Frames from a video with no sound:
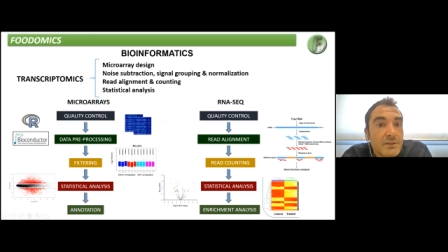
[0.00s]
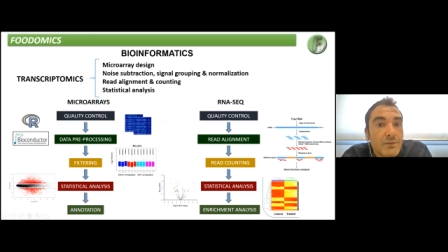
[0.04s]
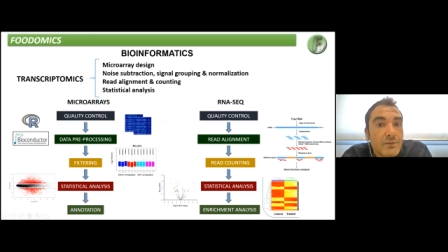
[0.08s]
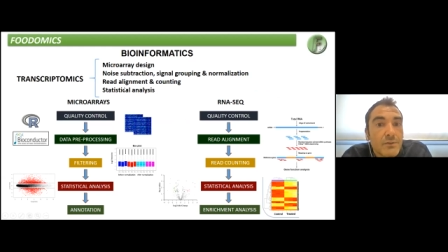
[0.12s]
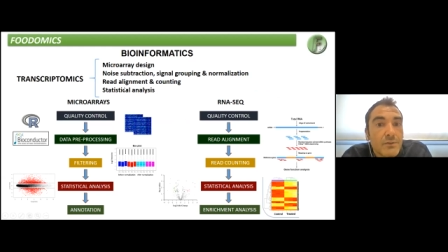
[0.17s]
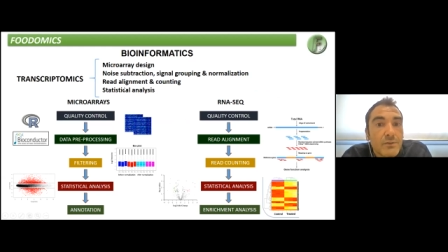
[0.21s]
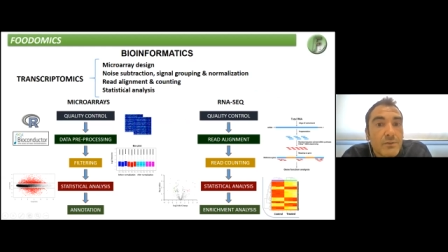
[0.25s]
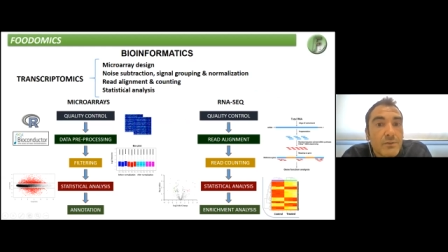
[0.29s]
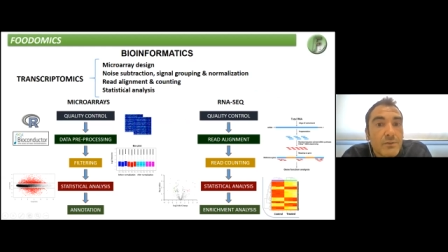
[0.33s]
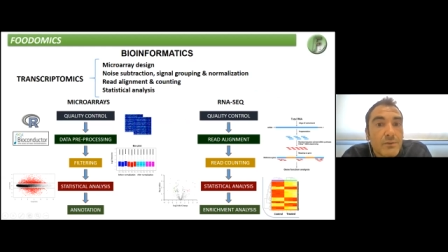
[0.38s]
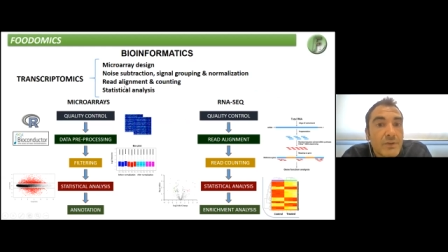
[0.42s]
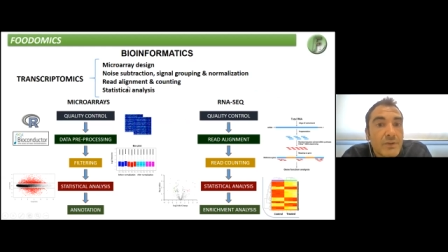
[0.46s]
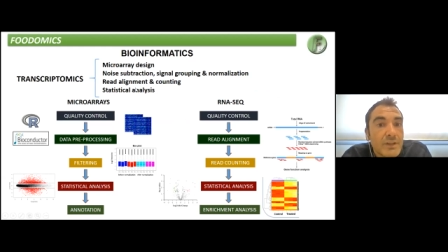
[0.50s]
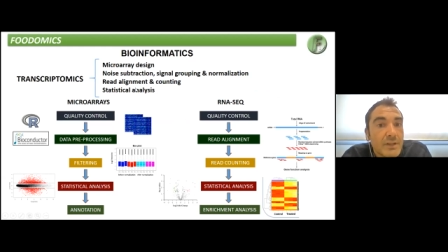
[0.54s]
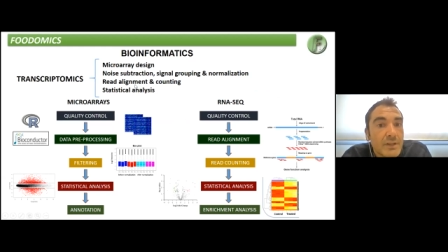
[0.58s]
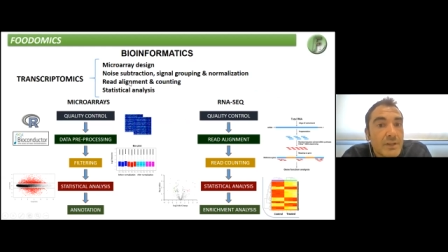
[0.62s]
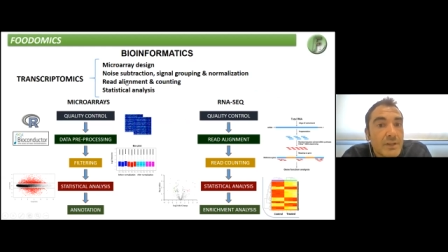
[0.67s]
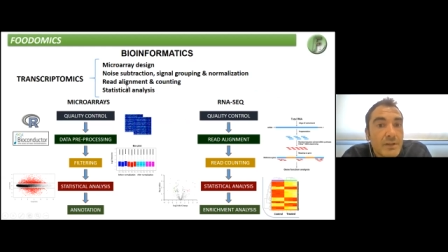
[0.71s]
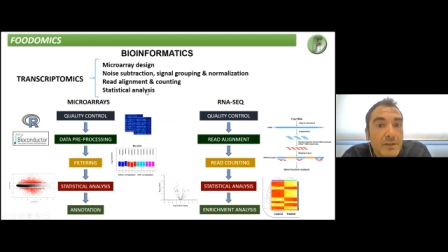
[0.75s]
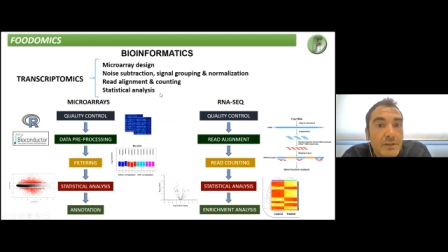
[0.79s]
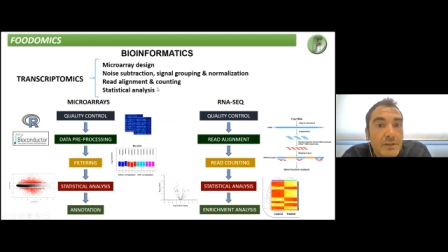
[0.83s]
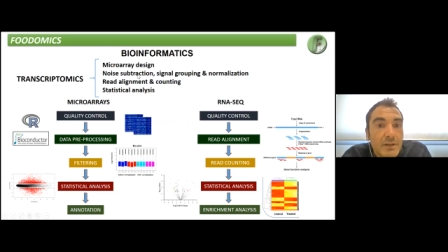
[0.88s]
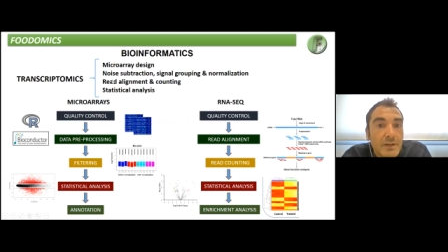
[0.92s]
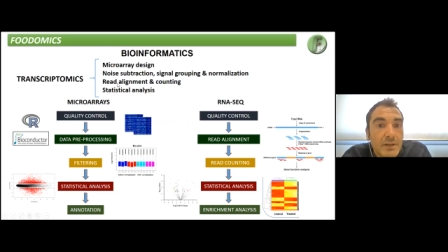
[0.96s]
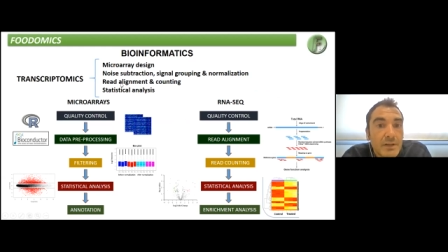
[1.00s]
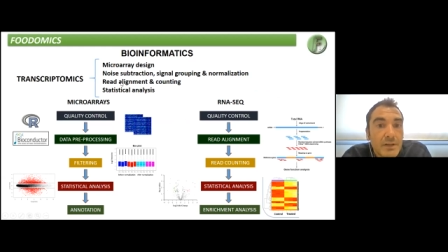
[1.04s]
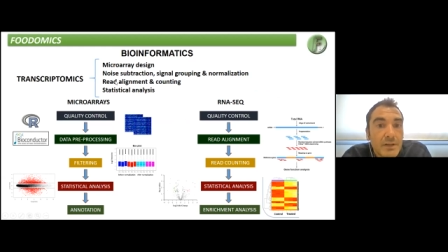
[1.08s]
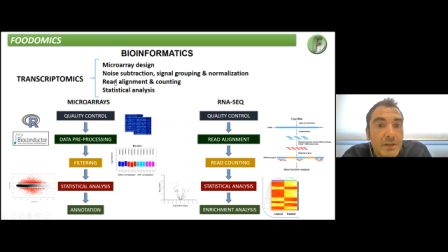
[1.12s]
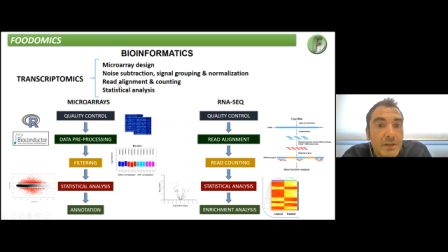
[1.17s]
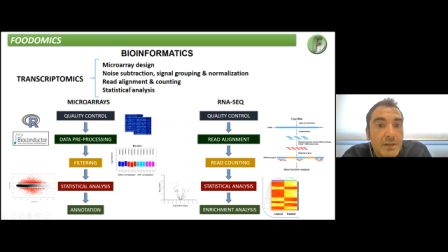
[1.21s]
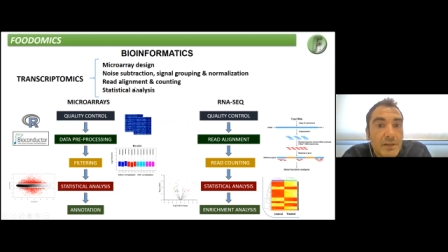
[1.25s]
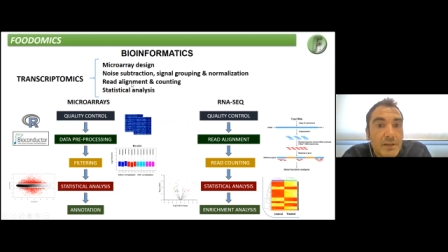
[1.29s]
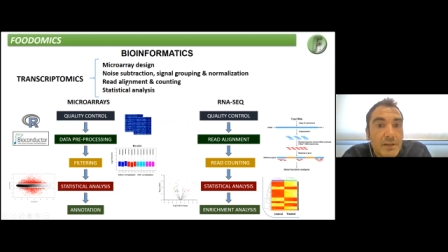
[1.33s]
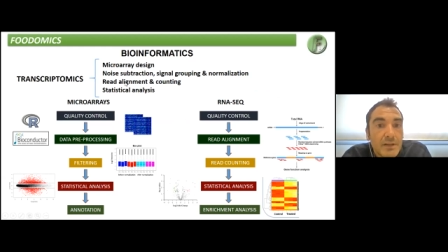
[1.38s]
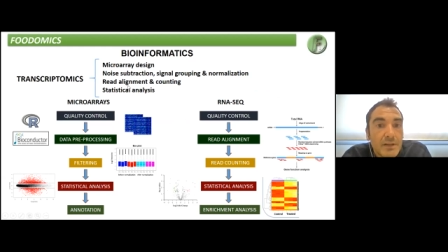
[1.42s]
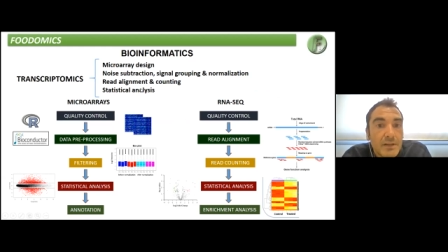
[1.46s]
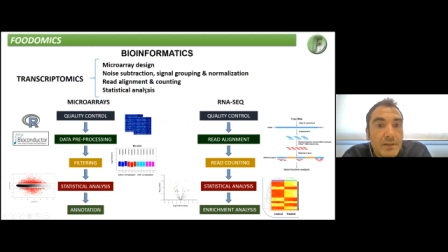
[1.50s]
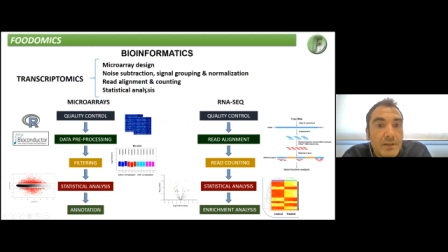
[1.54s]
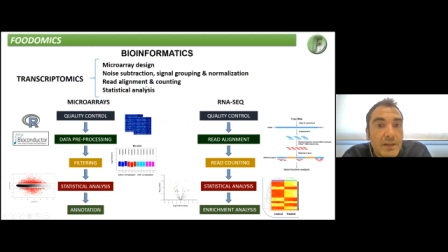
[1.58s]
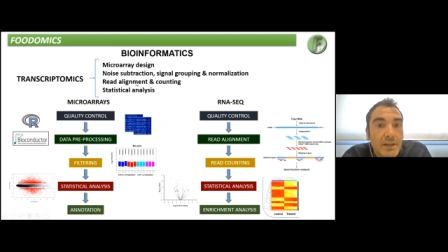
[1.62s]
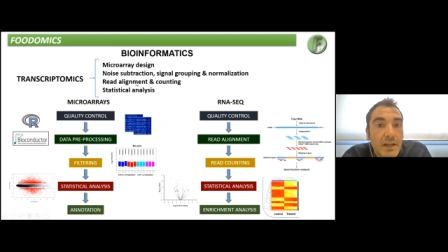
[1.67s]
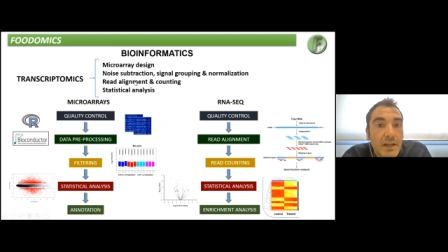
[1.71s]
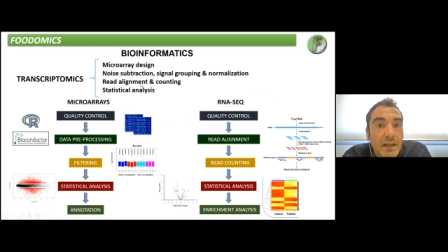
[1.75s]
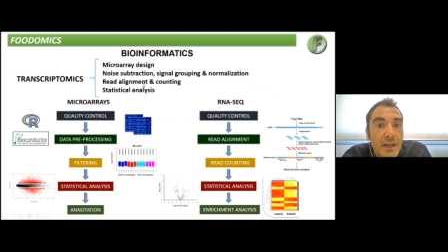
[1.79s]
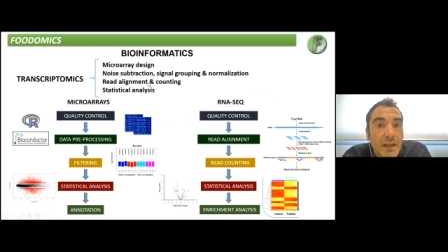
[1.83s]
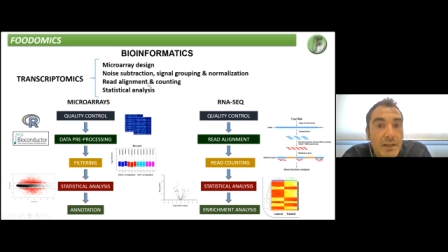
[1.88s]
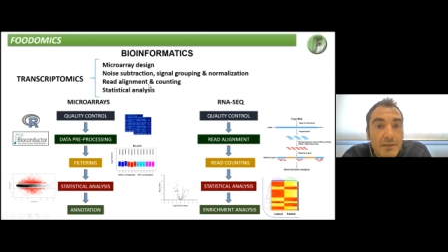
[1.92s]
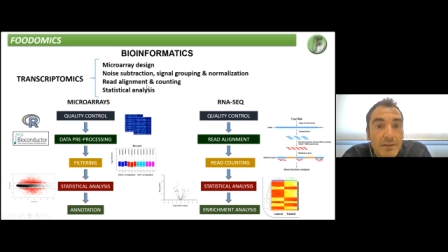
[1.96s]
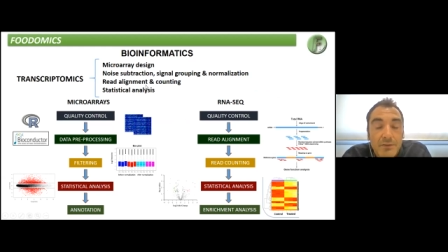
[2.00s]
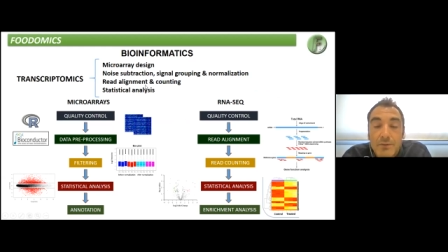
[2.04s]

to read uh, the, uh,